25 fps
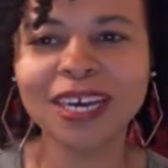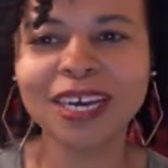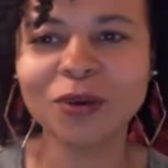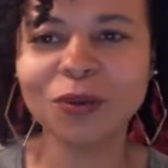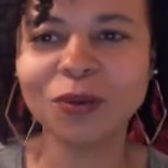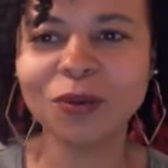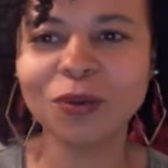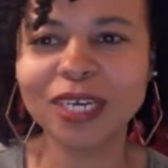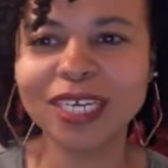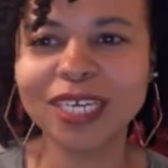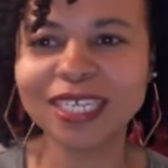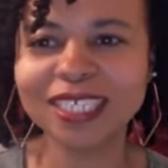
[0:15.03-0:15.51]

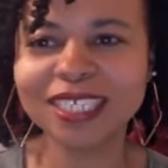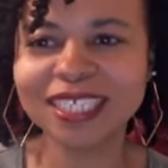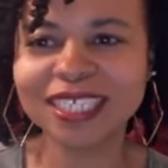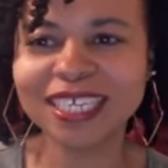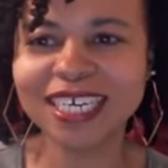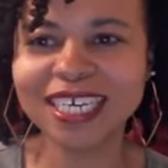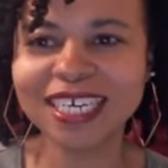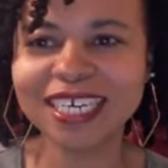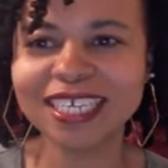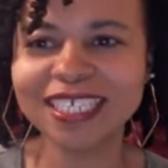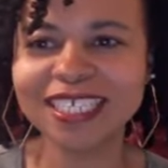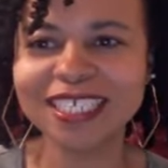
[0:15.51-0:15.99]

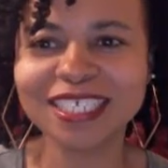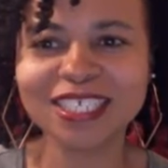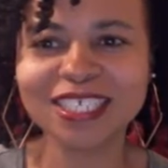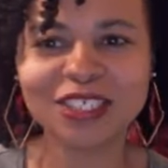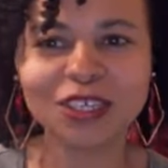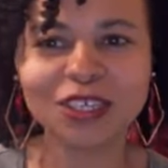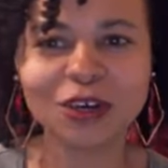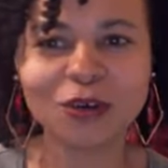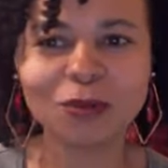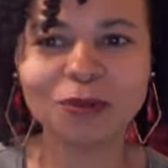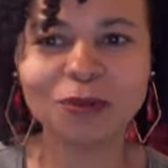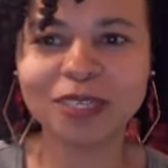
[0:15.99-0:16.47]
Wednesdays is
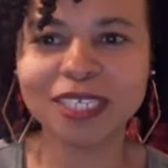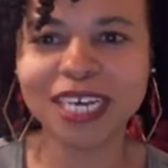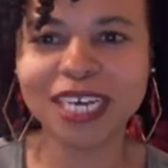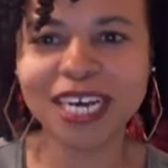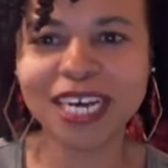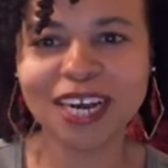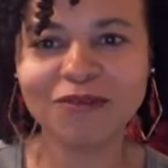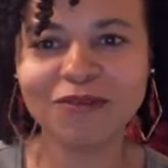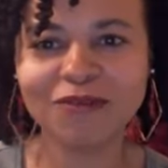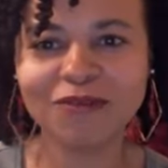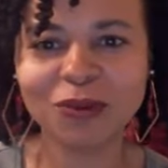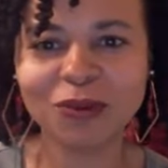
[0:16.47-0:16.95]
open to
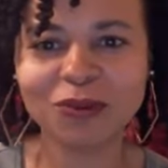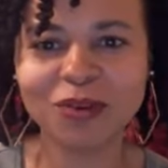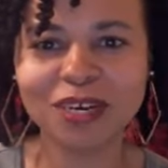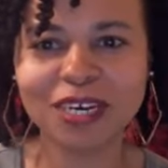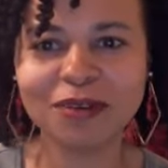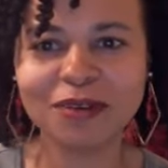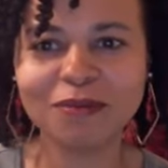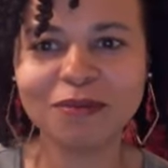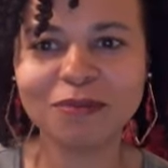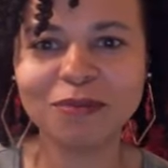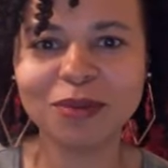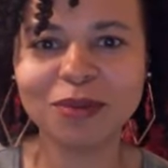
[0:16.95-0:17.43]

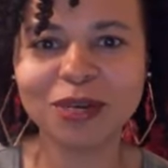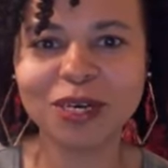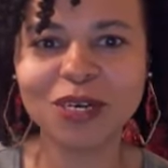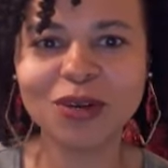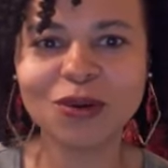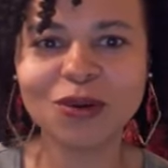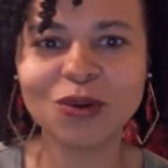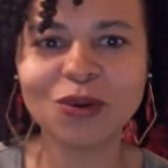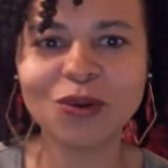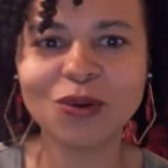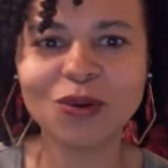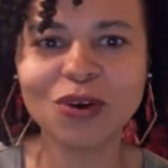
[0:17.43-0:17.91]
everyone, but
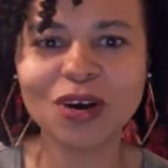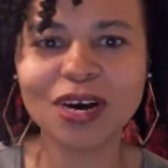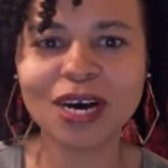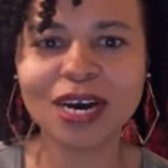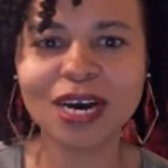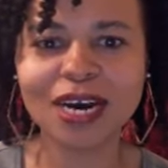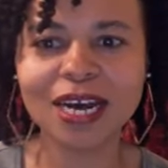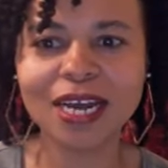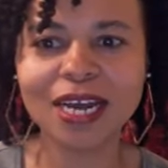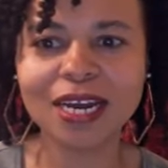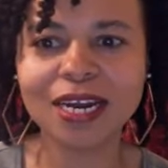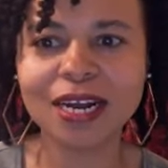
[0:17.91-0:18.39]

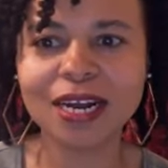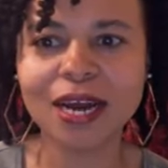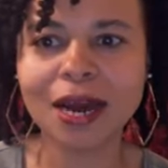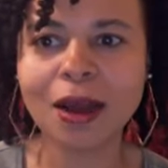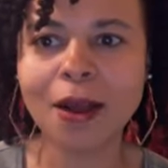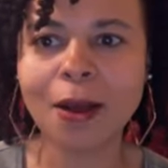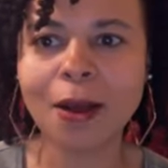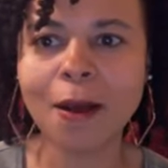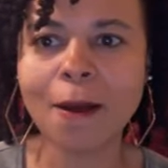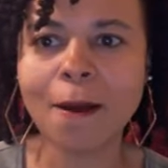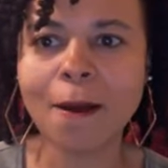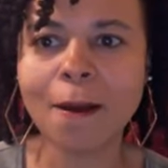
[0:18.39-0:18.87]
on
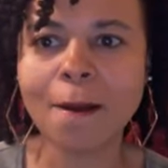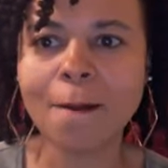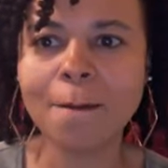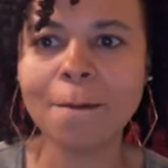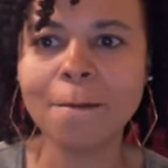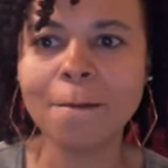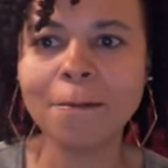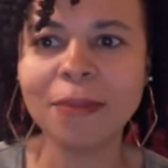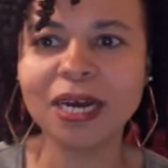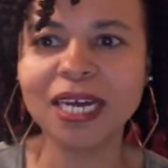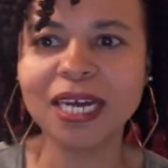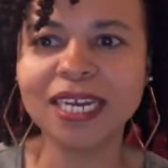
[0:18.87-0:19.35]

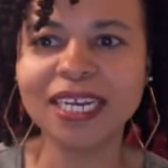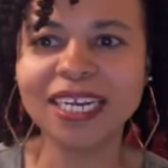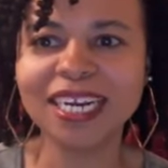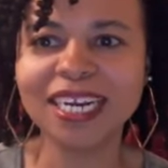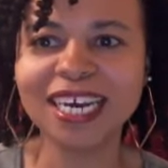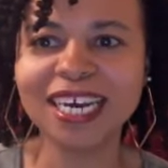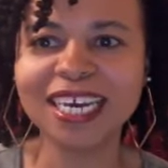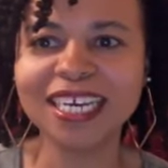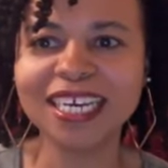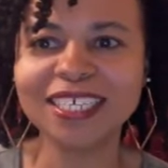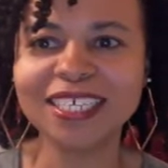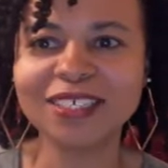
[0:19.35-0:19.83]

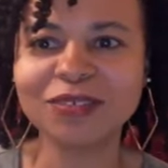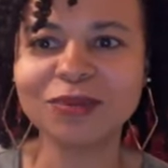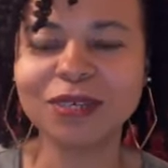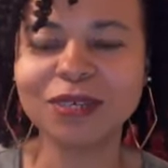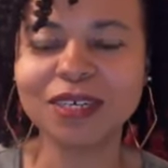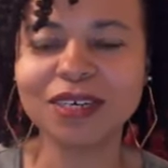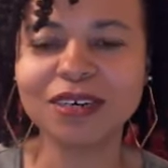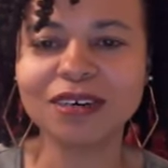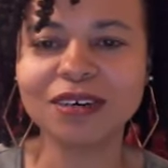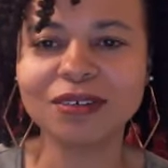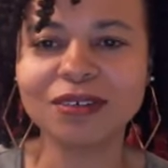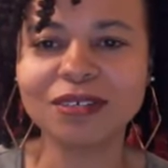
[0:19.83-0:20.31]
Mondays, we
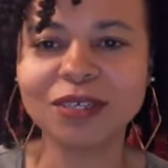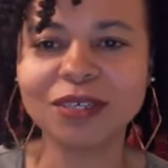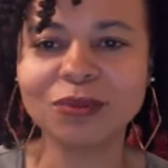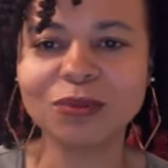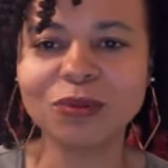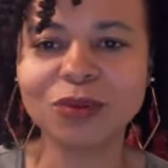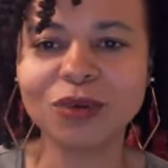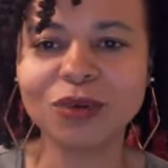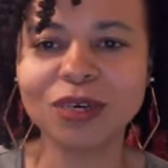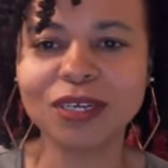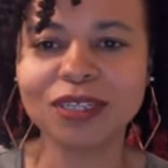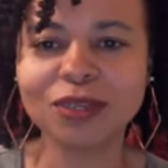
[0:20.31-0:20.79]
only
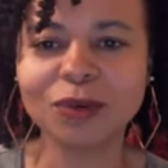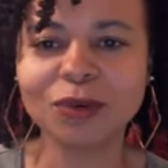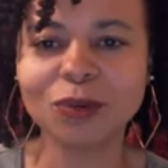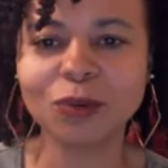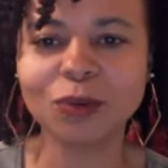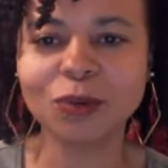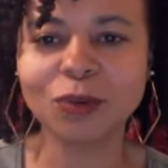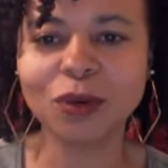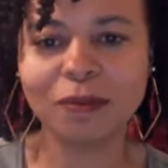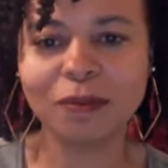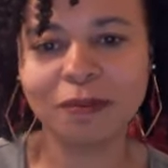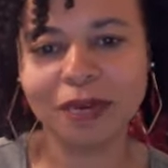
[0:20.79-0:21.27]
want the
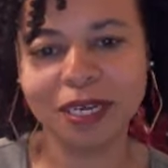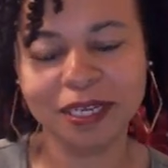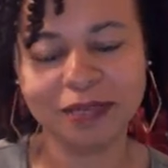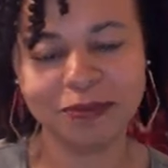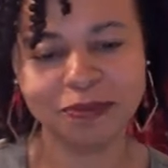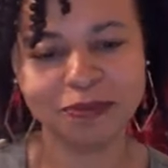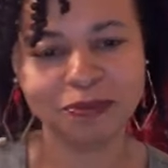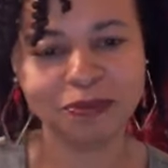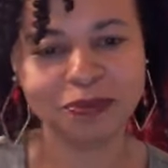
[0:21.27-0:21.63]
women.